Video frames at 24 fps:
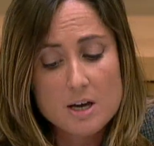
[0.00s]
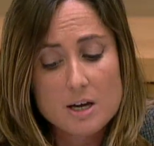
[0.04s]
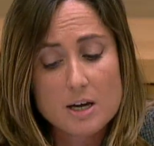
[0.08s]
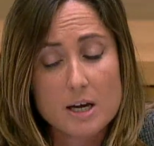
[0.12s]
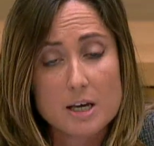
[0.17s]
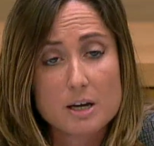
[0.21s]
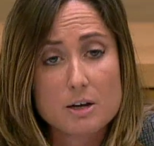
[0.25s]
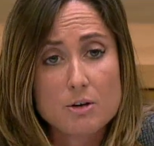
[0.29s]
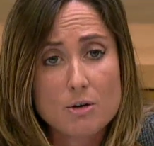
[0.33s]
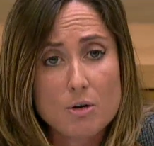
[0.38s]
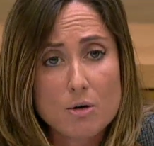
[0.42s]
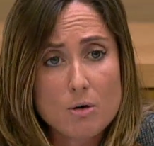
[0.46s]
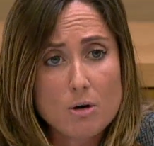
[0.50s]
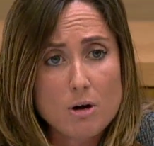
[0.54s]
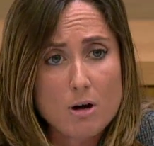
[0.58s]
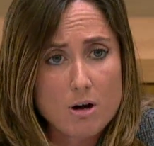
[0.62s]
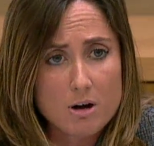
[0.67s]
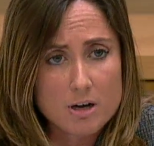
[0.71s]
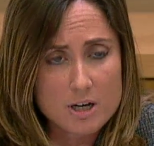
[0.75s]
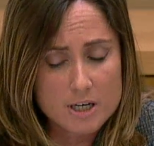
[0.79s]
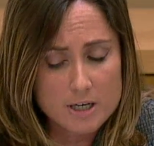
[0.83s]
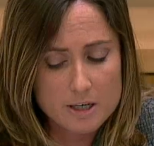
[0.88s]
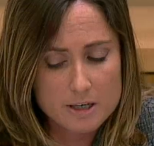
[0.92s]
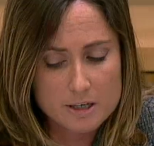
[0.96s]
can no
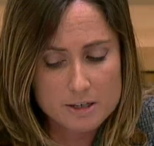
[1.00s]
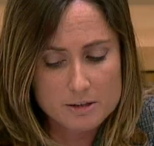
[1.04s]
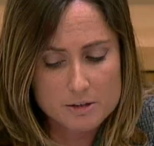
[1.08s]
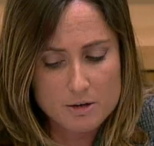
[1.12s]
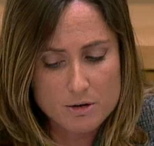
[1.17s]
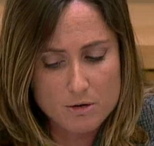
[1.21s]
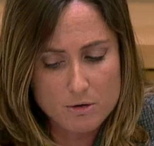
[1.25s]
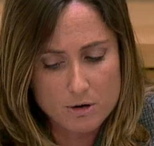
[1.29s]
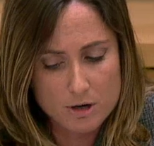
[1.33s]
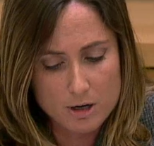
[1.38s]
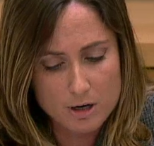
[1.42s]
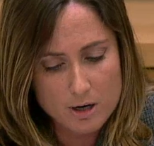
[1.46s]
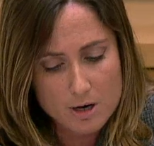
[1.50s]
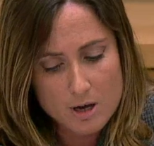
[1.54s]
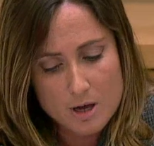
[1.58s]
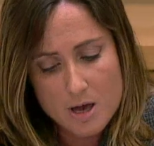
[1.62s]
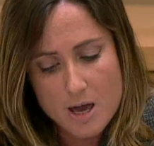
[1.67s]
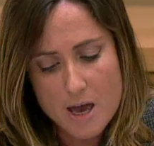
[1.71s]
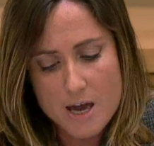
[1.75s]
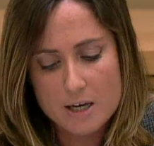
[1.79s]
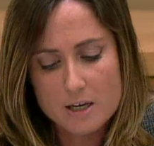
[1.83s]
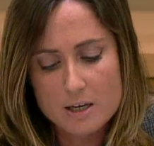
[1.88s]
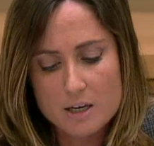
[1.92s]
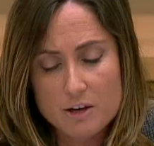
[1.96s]
longer ignore
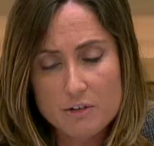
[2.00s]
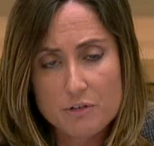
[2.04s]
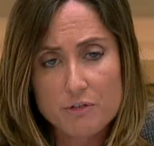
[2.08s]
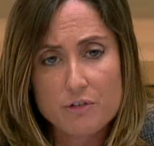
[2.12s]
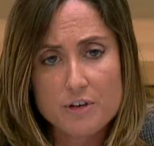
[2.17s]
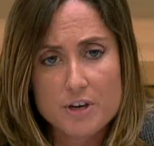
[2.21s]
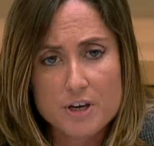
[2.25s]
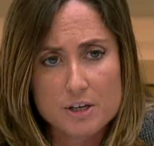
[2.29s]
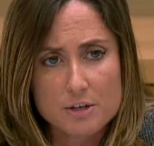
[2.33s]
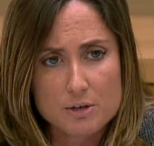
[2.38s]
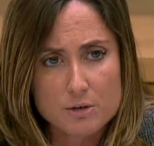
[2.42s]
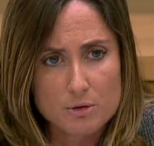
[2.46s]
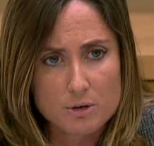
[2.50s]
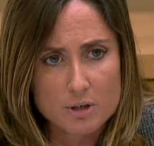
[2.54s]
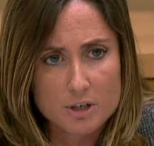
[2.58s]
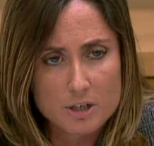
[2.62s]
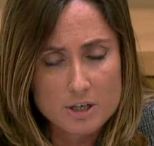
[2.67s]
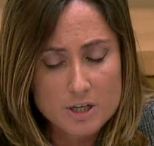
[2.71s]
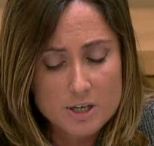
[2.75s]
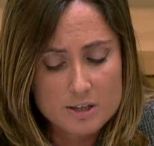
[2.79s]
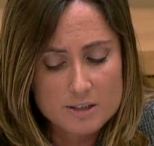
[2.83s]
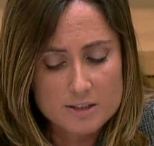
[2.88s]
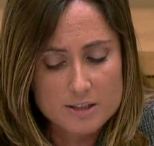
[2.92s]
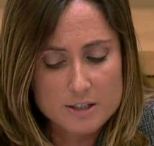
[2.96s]
a key figure
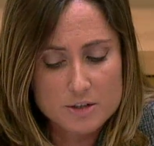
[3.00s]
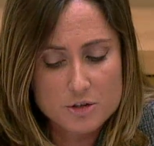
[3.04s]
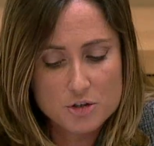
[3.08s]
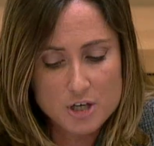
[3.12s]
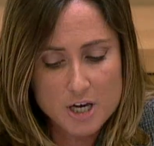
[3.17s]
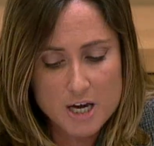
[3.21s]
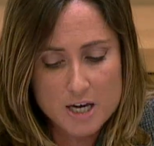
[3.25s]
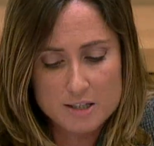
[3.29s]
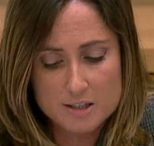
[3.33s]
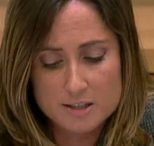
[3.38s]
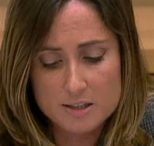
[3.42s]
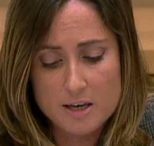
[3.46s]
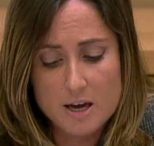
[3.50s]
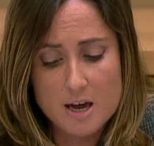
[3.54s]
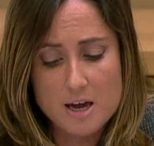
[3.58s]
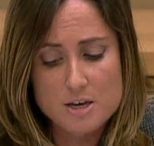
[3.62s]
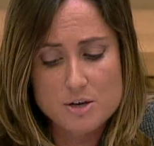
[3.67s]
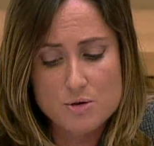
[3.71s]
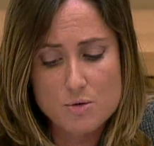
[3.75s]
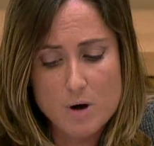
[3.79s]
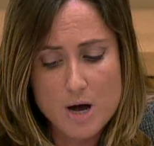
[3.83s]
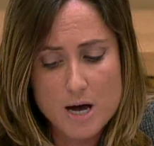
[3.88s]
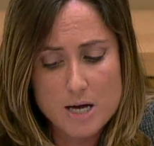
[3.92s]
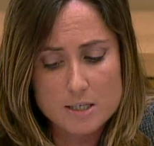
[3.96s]
such as a
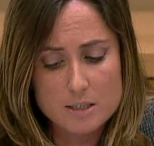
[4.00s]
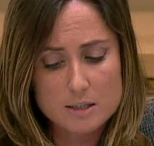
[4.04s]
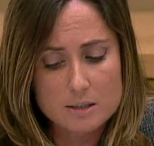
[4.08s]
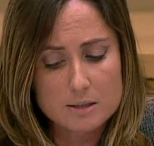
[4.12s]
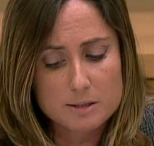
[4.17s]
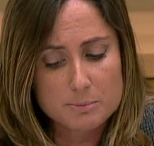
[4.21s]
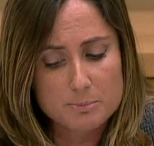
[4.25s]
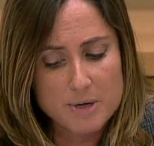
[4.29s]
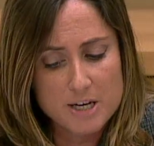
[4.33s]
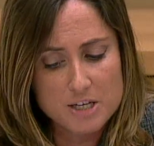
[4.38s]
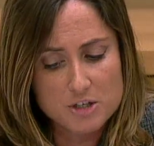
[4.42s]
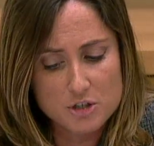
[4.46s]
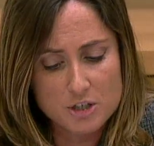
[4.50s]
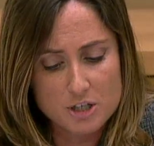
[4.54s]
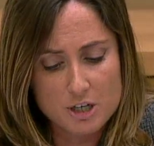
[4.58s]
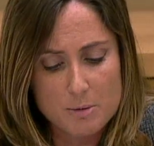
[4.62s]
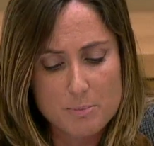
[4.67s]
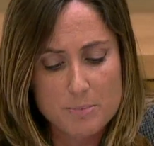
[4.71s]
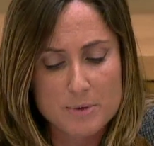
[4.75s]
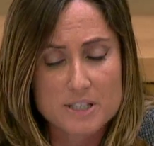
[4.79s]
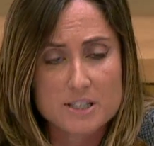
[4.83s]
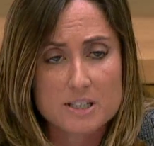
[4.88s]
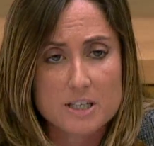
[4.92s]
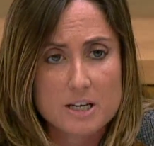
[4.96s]
UN Special
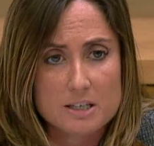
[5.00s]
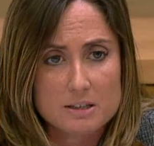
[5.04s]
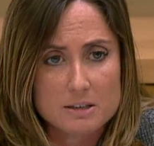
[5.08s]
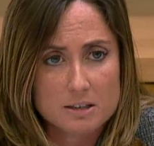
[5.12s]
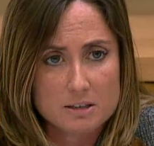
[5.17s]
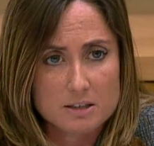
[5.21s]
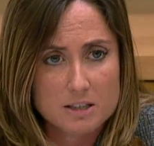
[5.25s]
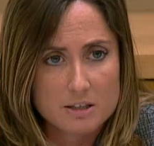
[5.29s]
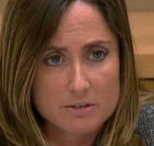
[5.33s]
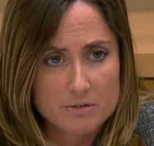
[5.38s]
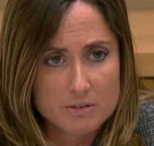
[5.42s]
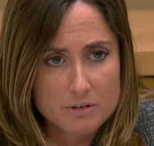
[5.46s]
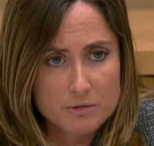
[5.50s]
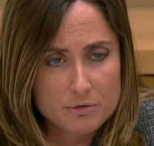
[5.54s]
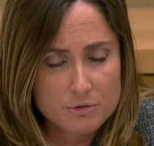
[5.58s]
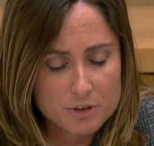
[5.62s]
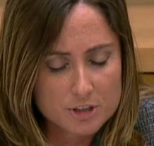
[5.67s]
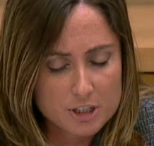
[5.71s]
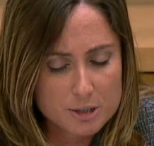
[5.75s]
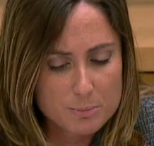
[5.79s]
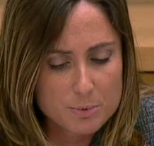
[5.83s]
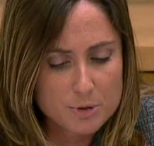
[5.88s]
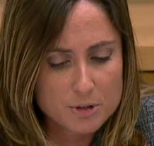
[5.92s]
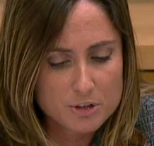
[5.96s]
Representative
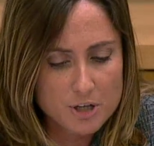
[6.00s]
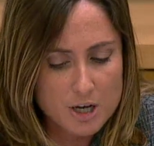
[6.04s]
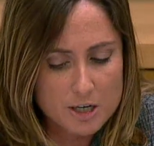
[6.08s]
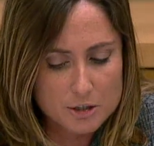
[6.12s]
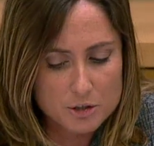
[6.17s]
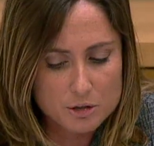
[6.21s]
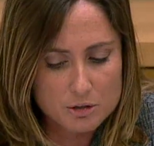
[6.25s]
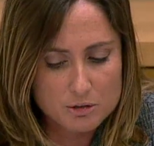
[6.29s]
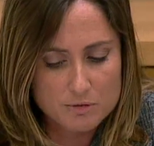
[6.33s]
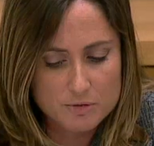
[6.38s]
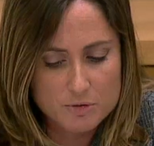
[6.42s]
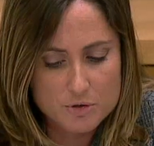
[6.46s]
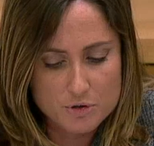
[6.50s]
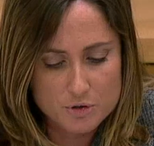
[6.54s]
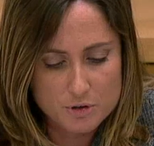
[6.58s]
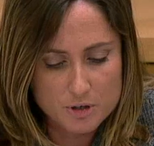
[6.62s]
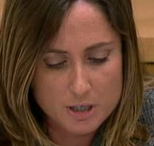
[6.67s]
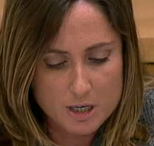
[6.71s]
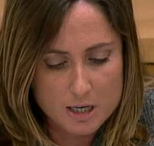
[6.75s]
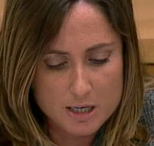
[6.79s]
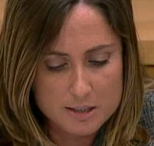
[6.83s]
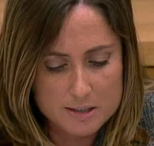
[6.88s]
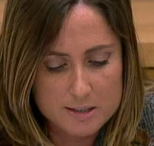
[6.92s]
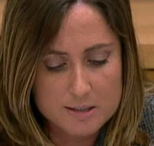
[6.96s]
for the Protection of
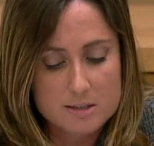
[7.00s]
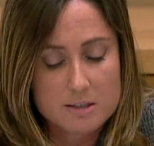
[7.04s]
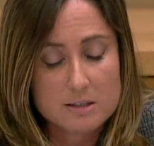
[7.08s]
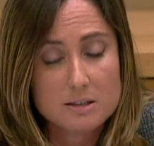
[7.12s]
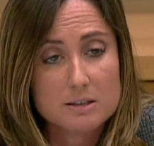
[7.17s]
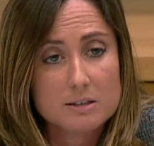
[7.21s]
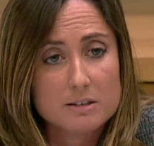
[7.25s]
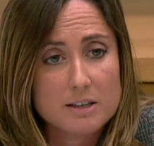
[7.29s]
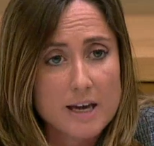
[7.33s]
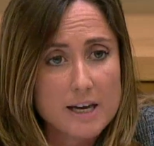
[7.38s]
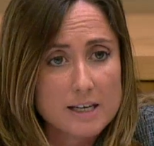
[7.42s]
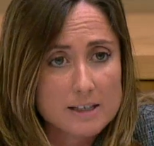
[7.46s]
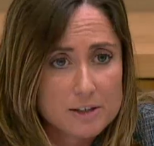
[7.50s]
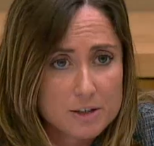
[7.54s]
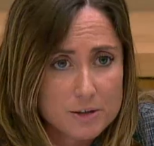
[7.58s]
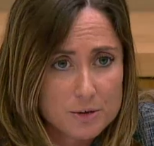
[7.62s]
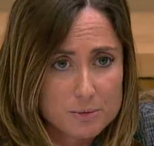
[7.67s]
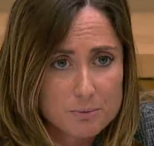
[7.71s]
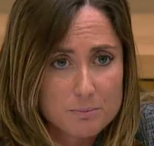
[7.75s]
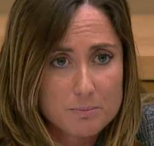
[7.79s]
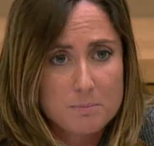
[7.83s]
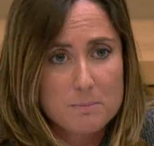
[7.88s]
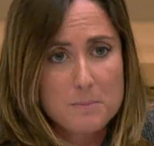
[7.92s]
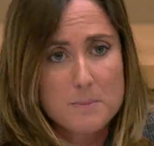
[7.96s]
Journalists. Thank
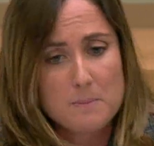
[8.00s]
you.